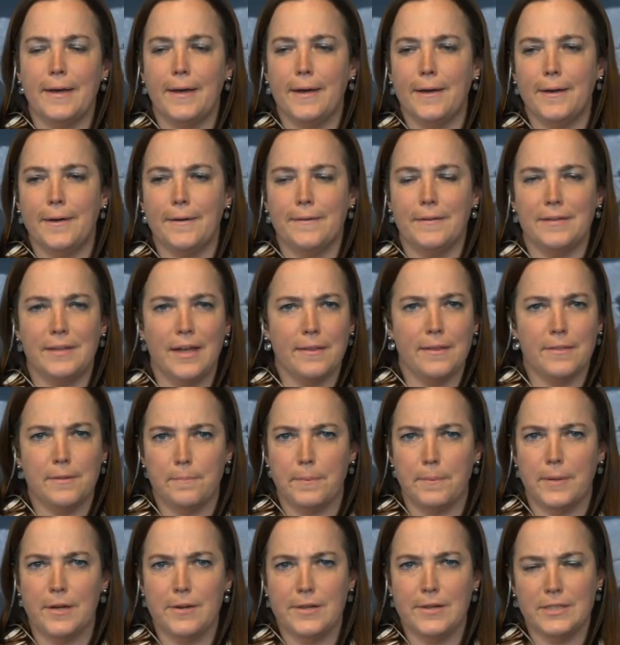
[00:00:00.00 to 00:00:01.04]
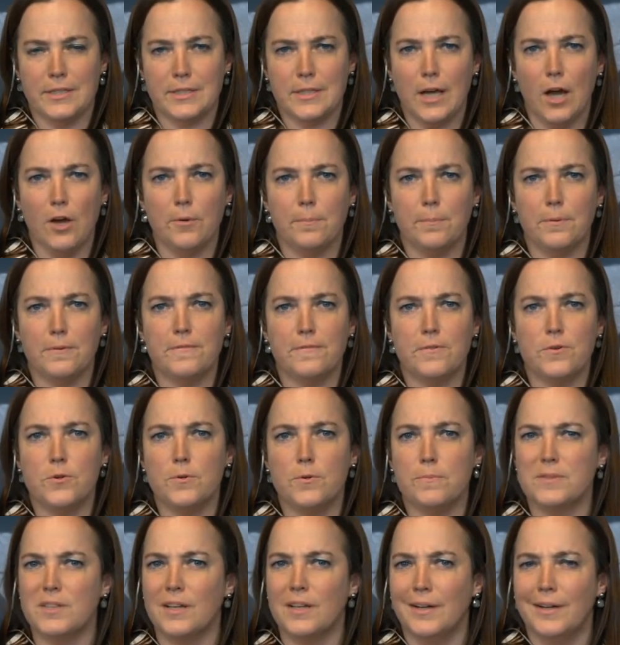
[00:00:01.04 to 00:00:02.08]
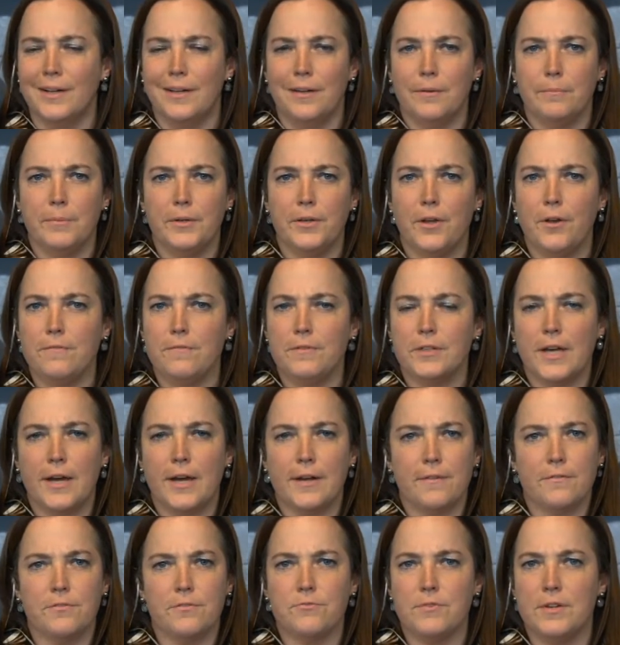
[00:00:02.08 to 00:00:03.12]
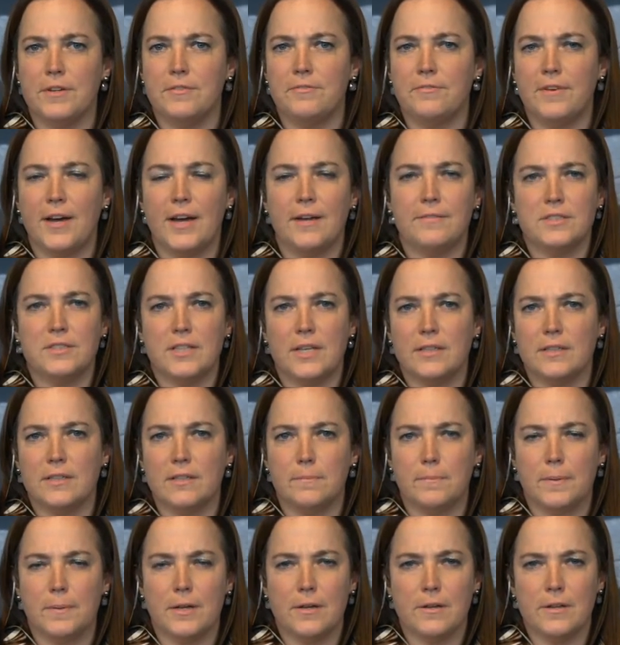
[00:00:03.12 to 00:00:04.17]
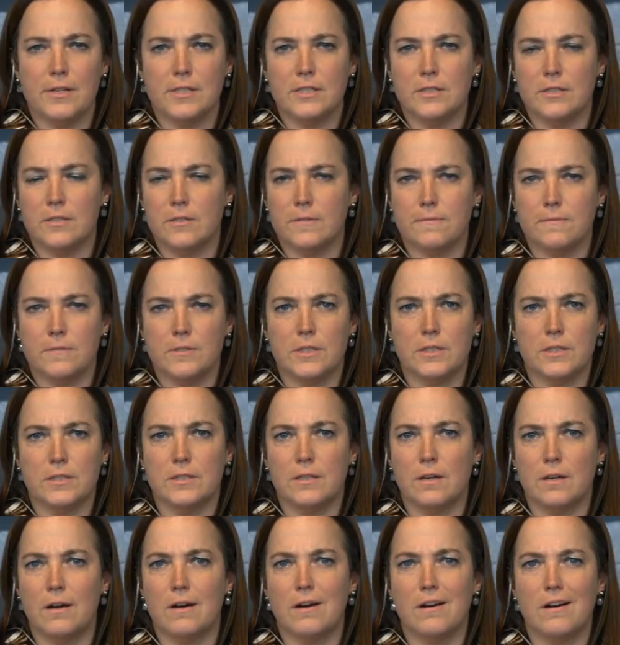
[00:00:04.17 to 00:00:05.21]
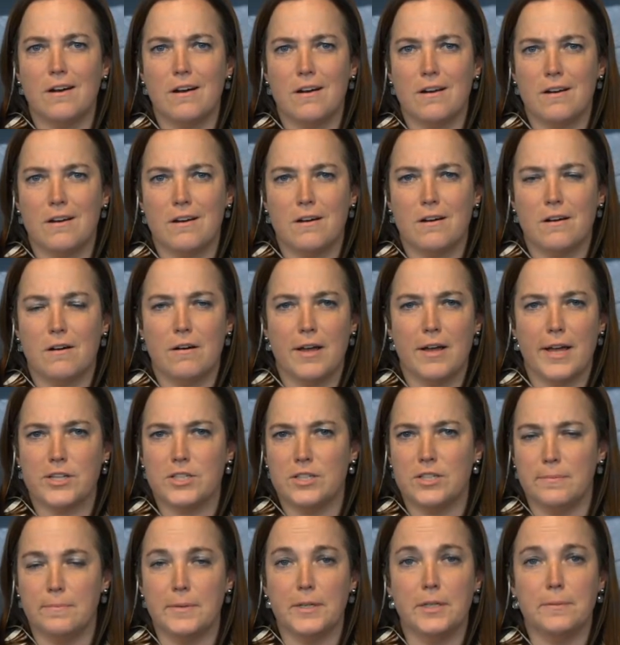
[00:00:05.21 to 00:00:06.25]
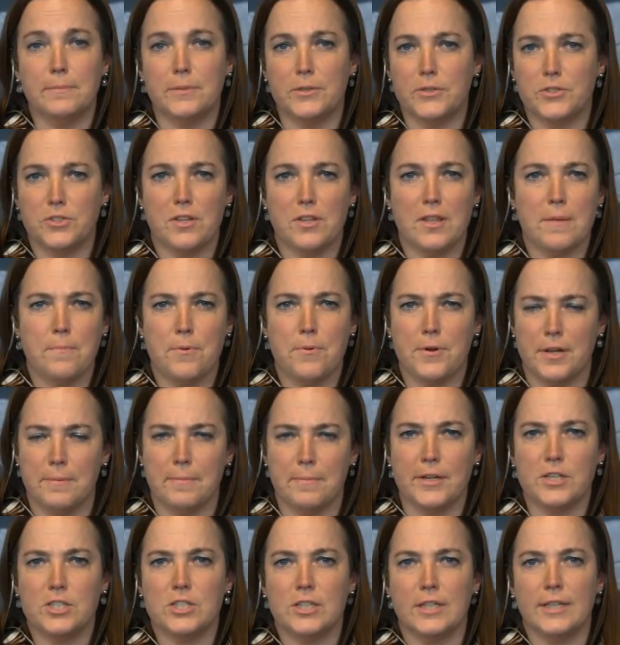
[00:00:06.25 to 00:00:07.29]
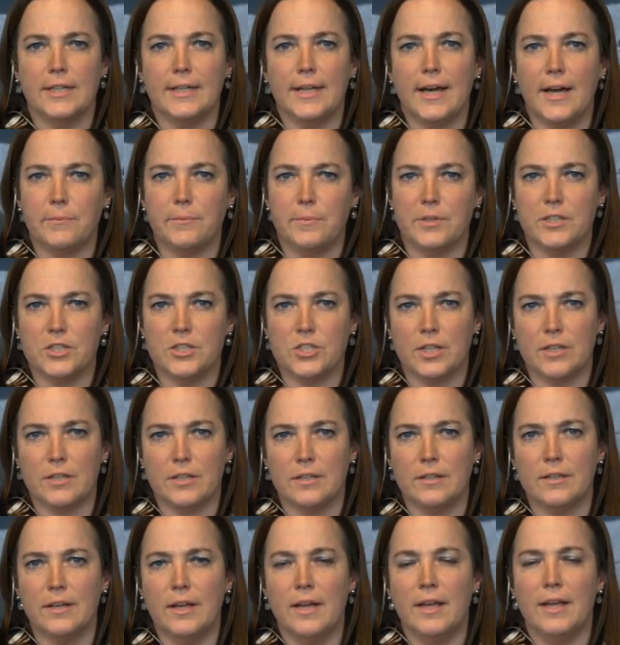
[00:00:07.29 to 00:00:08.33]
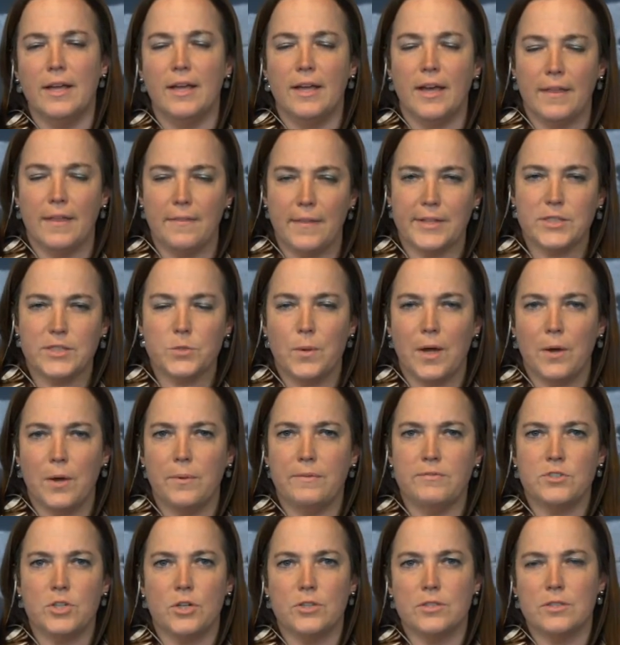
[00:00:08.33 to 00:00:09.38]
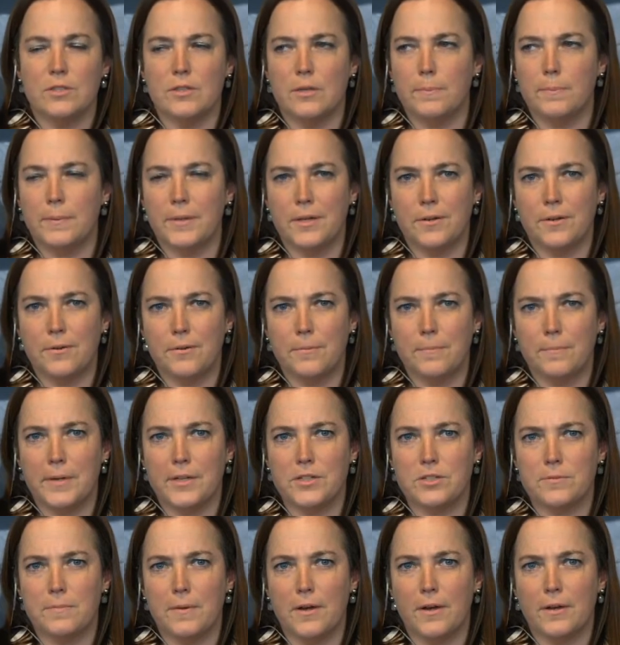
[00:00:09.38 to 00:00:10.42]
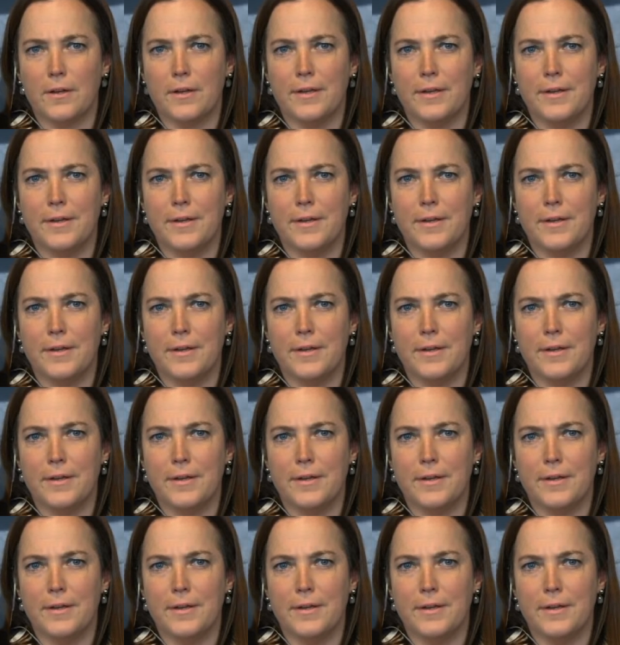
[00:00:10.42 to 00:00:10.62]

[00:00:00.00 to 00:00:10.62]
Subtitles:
In other periods, it's outperformed. But over kind of 3, 5, 10-year periods, the differences are actually minimal. So they're pretty much in line with each other. And that's why we've chosen the peer group benchmark.